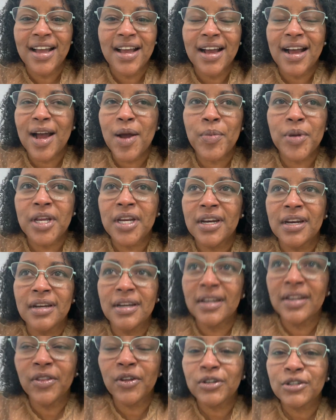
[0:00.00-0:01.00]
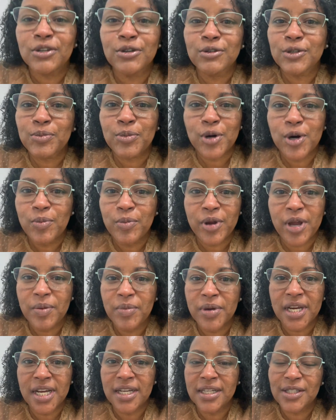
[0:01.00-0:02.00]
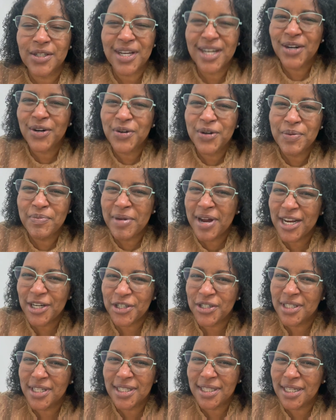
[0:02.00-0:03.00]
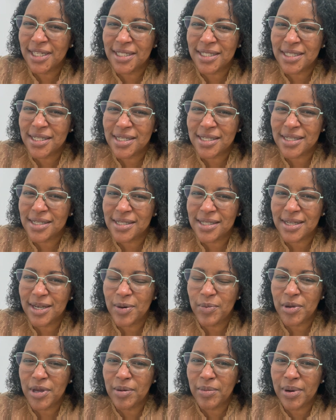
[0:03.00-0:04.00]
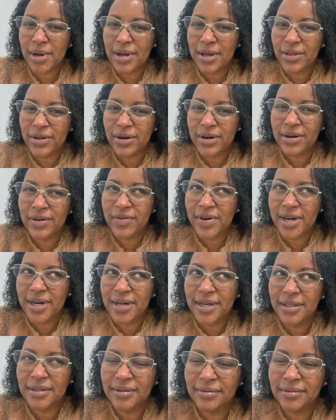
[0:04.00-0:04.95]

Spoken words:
I mean, there's no sperm coming in, so I don't imagine that that cyst is gonna be a bother, right?